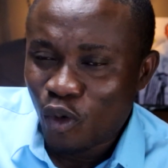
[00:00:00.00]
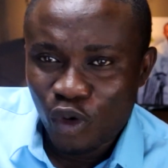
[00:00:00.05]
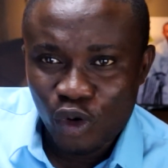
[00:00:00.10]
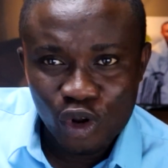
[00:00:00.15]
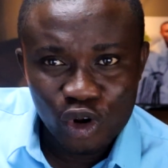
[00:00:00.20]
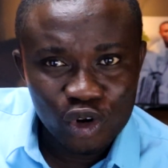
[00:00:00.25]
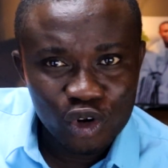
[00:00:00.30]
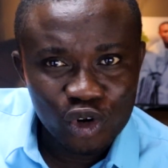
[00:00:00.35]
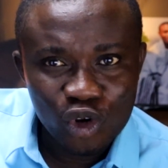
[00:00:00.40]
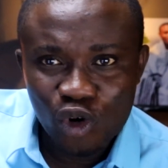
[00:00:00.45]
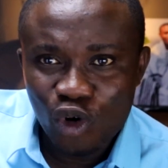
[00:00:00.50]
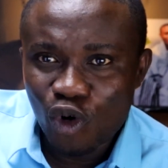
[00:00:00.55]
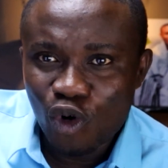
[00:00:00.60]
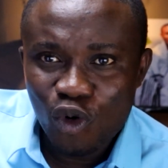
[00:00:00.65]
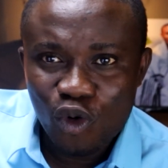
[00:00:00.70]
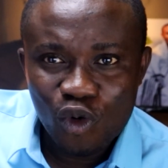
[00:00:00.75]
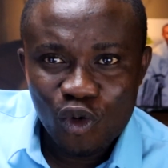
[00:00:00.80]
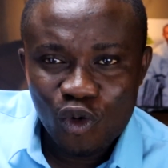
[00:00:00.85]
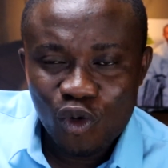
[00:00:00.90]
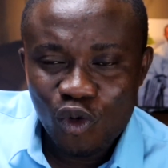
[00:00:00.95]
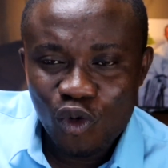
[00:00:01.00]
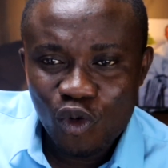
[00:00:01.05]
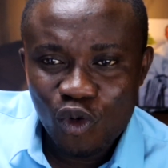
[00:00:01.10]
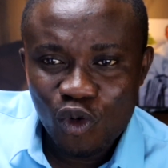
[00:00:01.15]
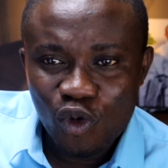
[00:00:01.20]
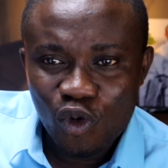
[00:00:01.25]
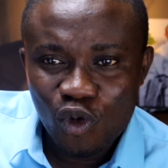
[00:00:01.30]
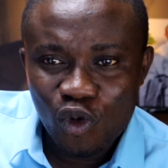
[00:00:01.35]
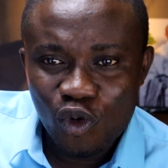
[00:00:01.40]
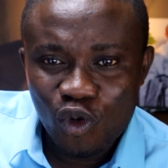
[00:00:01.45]
We don't know
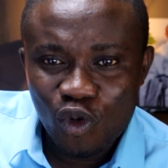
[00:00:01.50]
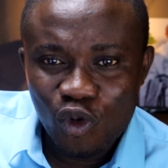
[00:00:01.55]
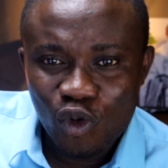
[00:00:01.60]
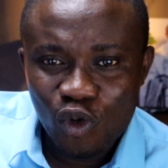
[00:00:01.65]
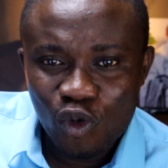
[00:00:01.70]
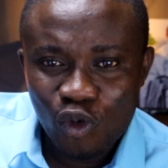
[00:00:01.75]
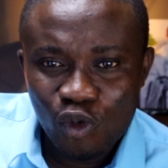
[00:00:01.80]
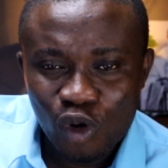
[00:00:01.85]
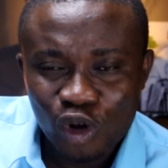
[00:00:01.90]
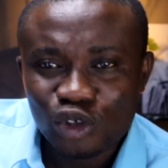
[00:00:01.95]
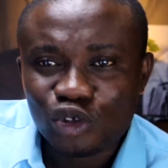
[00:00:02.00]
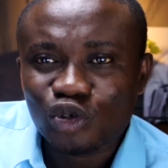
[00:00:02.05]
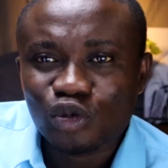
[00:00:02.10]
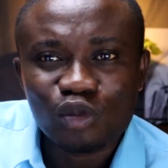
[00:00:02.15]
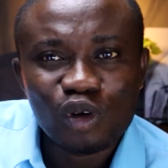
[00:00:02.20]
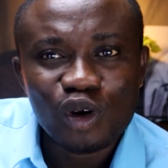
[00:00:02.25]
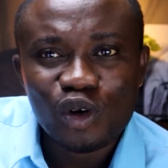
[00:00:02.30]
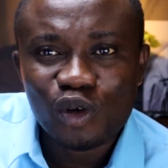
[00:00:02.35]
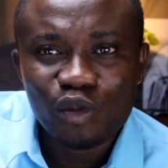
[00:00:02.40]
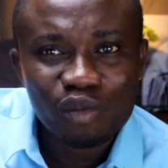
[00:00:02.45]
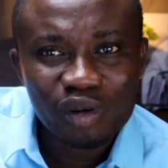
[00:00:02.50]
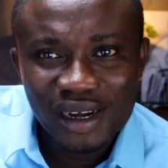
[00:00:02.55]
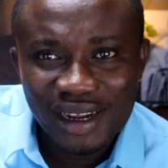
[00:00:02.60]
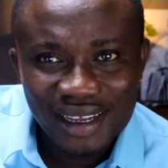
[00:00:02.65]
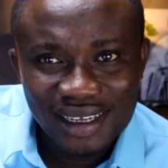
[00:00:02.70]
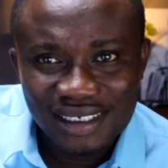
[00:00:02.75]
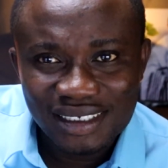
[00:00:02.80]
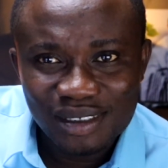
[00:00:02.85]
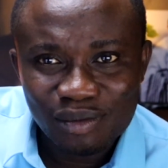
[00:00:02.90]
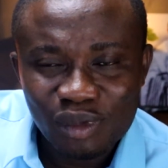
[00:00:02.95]
what tomorrow
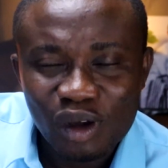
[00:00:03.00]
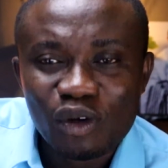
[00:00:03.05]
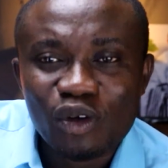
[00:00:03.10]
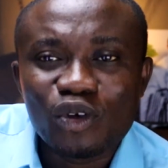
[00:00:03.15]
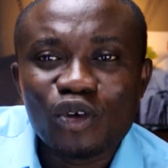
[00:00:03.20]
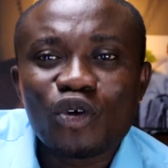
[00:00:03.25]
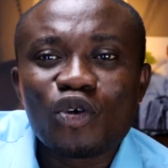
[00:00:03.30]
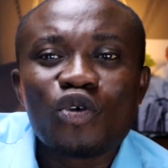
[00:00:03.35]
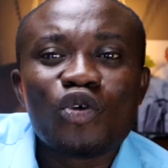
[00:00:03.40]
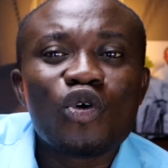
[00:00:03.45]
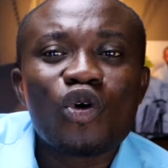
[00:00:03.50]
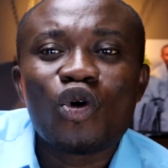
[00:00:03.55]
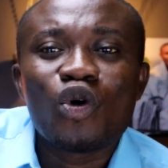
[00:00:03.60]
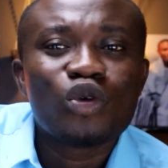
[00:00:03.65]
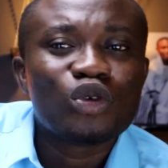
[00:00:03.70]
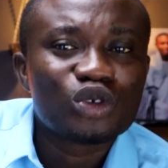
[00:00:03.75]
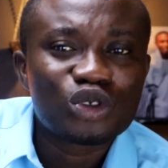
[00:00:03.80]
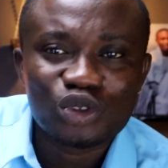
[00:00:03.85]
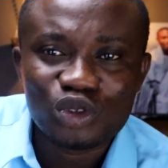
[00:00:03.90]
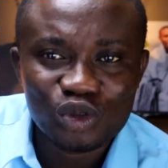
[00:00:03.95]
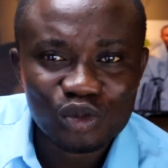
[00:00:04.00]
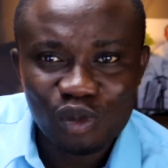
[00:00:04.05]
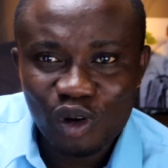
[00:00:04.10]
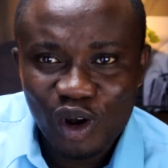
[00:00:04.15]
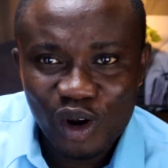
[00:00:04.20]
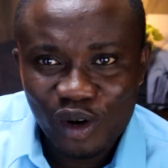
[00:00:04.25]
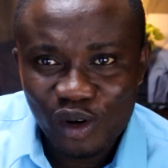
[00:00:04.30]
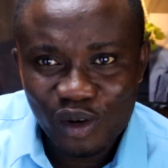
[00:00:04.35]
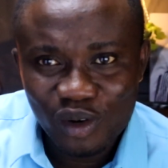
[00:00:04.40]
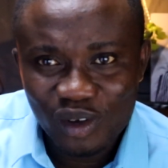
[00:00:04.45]
brings, but we know who owns
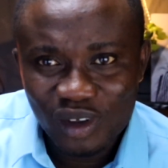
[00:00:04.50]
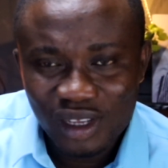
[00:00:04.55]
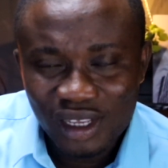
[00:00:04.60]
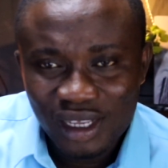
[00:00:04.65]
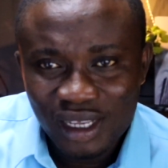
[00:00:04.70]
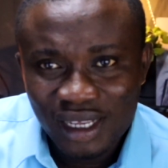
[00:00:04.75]
tomorrow.